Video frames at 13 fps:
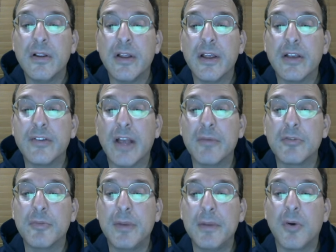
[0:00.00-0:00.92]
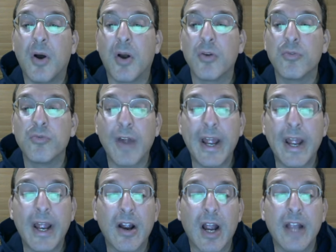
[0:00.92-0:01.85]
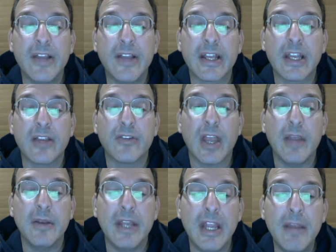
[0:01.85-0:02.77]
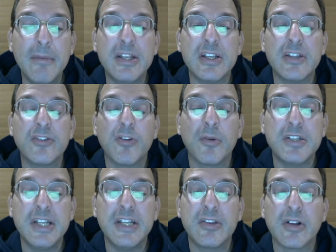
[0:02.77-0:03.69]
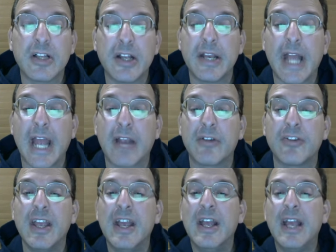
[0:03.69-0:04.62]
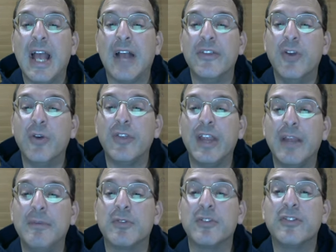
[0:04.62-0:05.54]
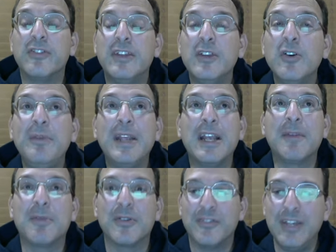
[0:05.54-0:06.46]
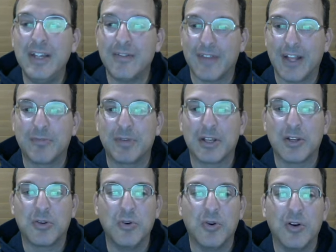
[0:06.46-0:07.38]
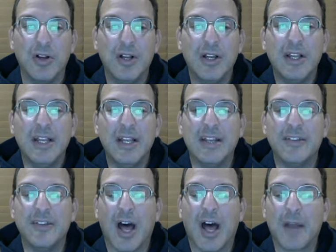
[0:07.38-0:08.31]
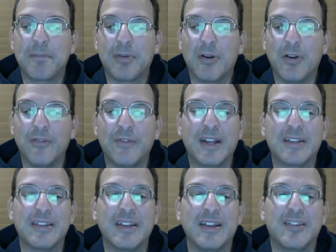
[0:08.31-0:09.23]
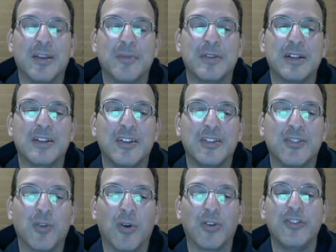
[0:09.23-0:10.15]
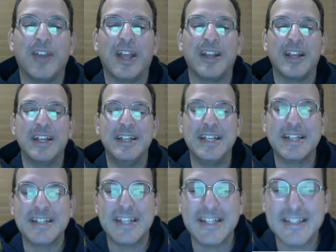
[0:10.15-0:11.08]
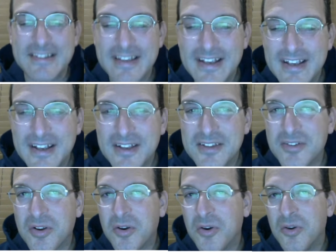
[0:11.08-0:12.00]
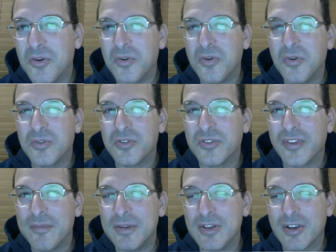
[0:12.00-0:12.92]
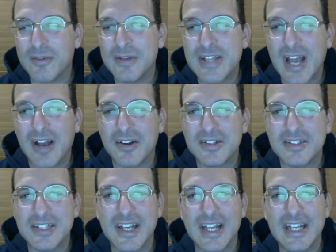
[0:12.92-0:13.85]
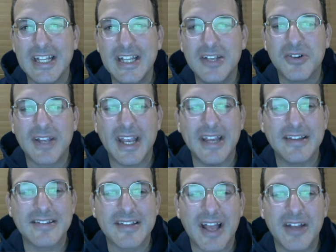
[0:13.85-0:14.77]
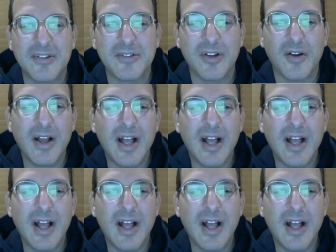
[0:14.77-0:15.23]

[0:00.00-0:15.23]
Examples of people are rare. Eidetic is an image in so much detail, clarity, accuracy, as though the image were still being perceived. That's pretty cool. It is not perfect. It is subject to distortions and additions. So does that mean you can be challenged in a legal case? I don't know.